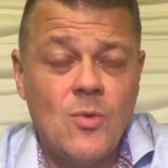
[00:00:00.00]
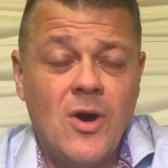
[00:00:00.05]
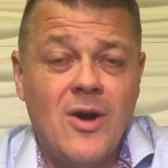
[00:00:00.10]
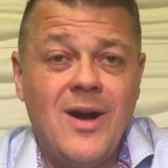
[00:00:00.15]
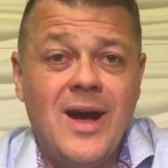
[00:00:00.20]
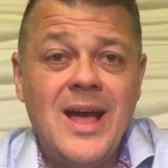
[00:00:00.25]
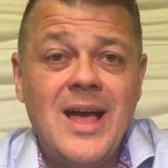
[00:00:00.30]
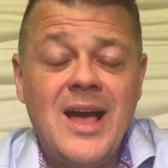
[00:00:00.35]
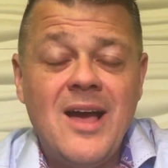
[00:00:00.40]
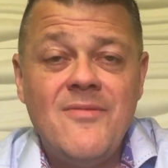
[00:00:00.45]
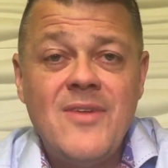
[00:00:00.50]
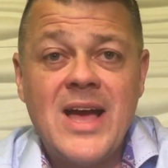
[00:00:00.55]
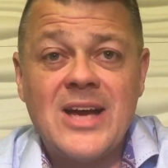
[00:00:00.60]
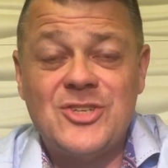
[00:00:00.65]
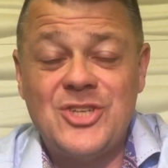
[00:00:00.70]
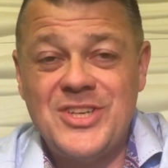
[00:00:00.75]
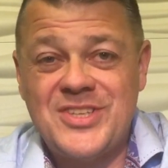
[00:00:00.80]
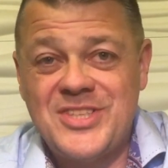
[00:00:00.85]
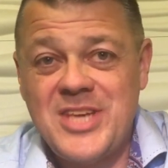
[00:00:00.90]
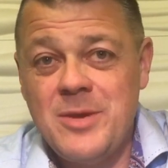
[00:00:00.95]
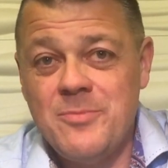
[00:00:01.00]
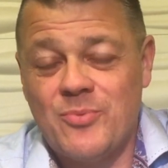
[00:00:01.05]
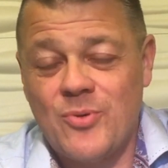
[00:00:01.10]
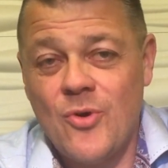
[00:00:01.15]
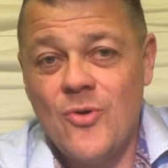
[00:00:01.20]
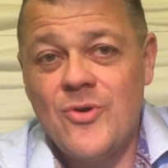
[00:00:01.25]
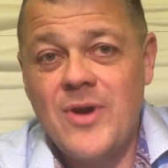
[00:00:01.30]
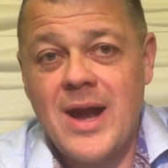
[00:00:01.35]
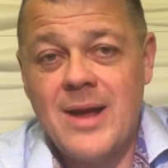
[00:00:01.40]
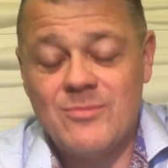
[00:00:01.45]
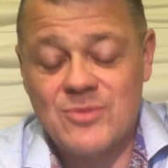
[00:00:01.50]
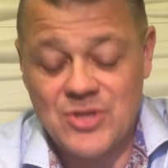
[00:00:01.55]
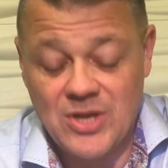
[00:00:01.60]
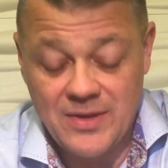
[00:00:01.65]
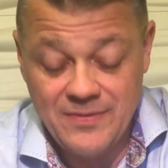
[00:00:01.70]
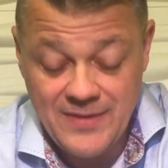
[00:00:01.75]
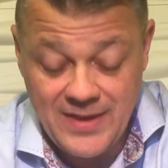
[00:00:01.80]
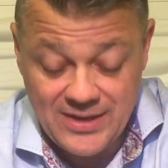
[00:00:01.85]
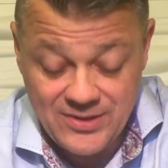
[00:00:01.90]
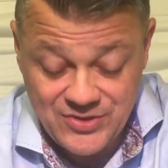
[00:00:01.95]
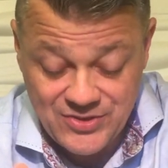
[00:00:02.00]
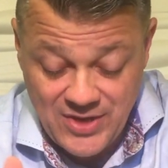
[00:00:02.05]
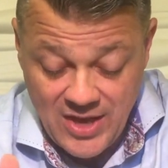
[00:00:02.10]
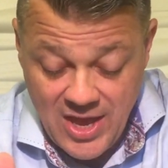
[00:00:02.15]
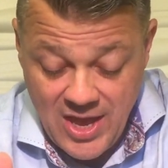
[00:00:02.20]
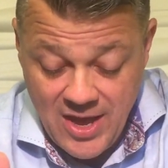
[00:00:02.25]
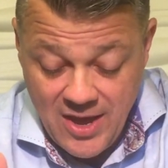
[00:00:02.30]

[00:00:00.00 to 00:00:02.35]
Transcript: Well, I've actually seen programs on this,